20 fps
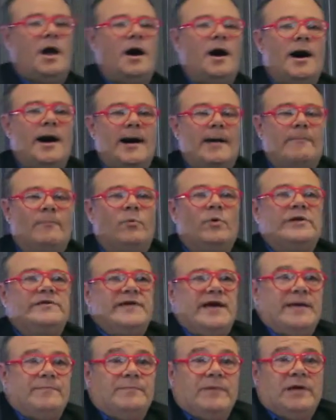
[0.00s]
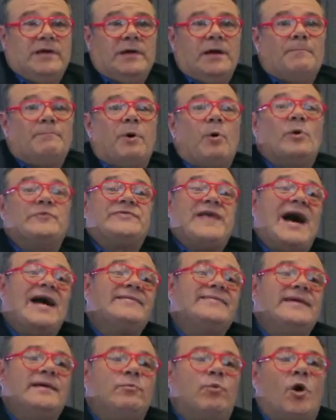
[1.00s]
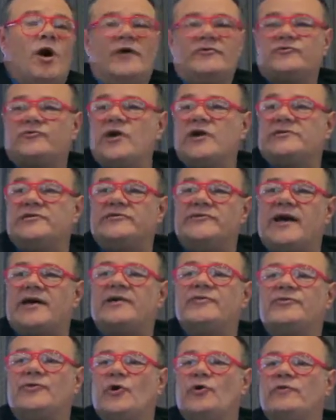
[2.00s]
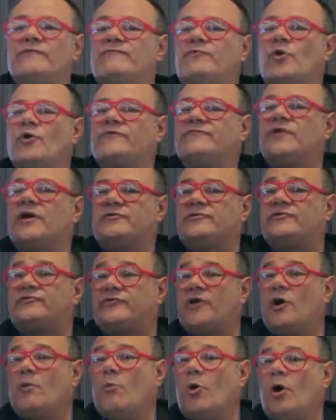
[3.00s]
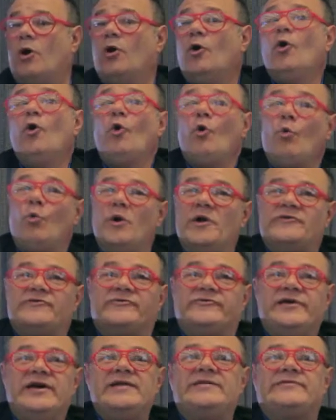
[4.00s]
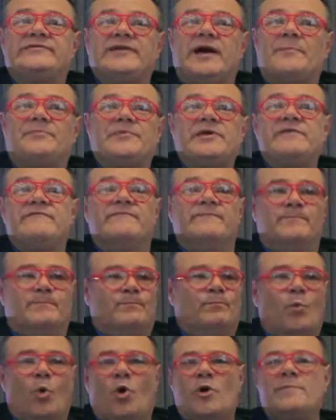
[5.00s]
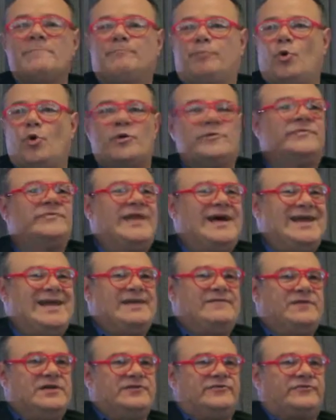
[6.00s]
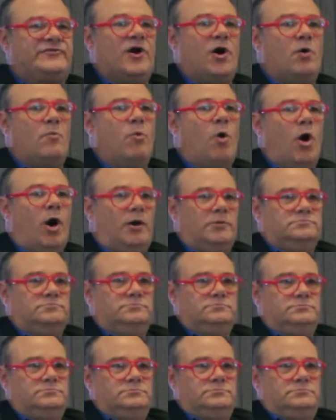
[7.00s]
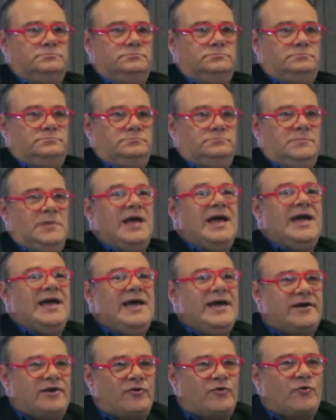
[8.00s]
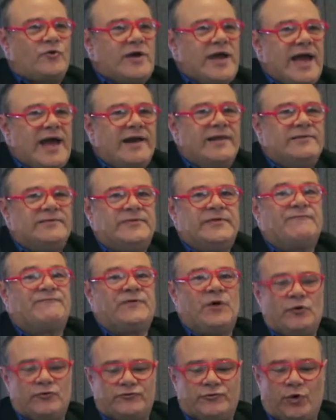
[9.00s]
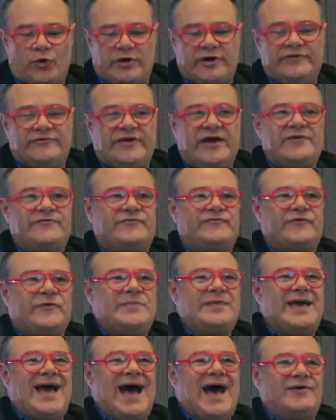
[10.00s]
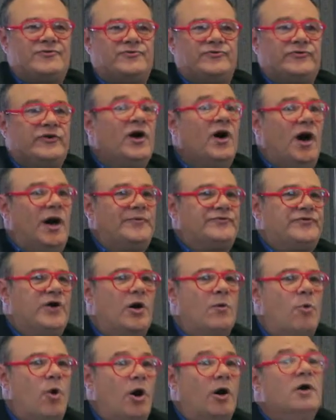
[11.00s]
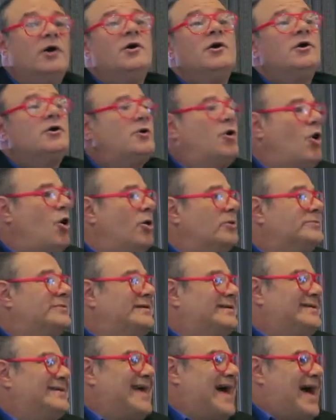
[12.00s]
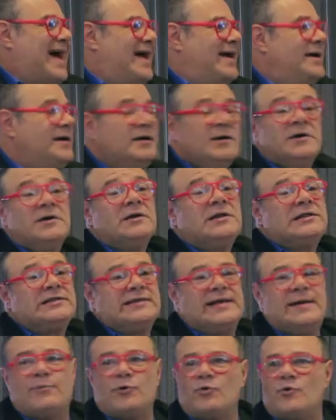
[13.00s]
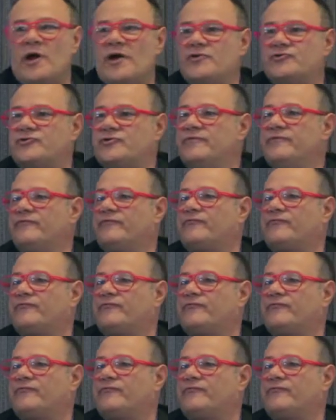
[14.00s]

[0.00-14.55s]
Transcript: um, we did. But what that did was create the second, third, and fourth night Stonewall, which did something more important than even Stonewall. It created the first organization from the ashes of Stonewall called Gay Liberation